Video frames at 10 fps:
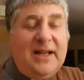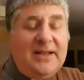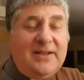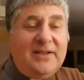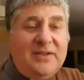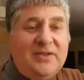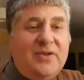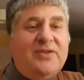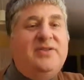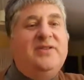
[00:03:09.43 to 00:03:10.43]
And
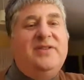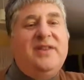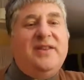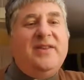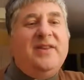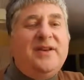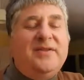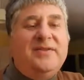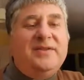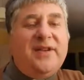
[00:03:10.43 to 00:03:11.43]
not just
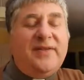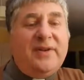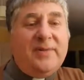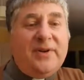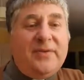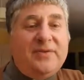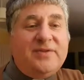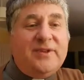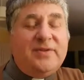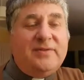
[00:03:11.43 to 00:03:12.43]
those who are suffering, but
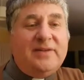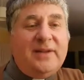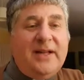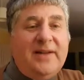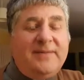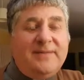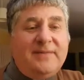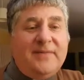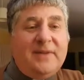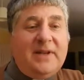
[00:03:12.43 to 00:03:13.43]
also
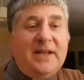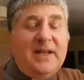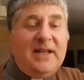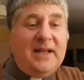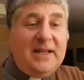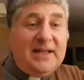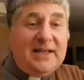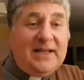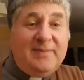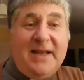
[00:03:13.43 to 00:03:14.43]
um,
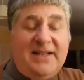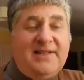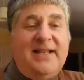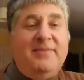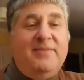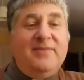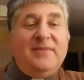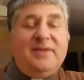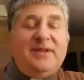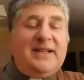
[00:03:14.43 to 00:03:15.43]
it may seem
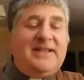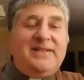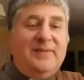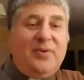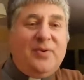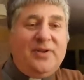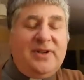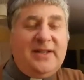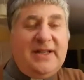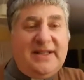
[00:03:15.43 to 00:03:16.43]
less
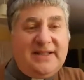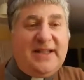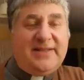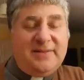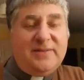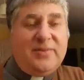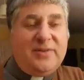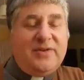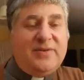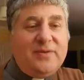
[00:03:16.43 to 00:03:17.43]
important, and it is less
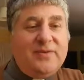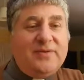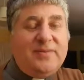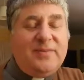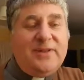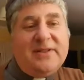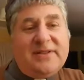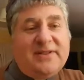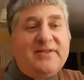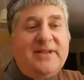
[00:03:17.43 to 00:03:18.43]
important, of course, but
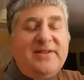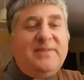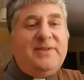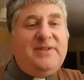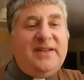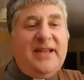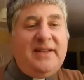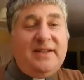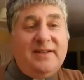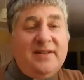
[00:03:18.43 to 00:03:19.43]
still needs to be
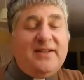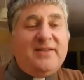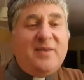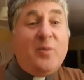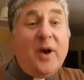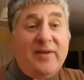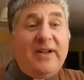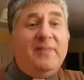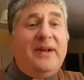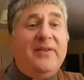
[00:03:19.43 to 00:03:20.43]
said. There's the
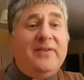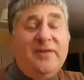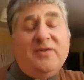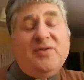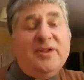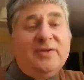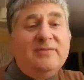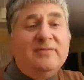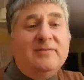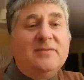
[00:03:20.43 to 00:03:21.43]
worry about the future,
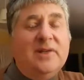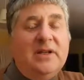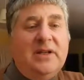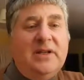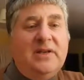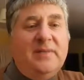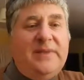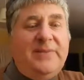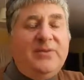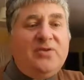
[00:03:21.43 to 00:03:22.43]

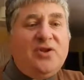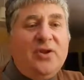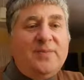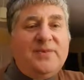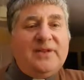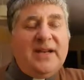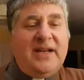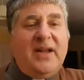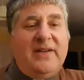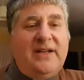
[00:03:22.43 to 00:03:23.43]
people's jobs,
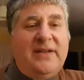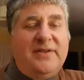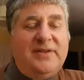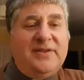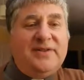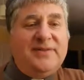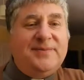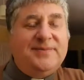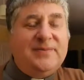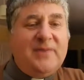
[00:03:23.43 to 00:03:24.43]
their livelihoods,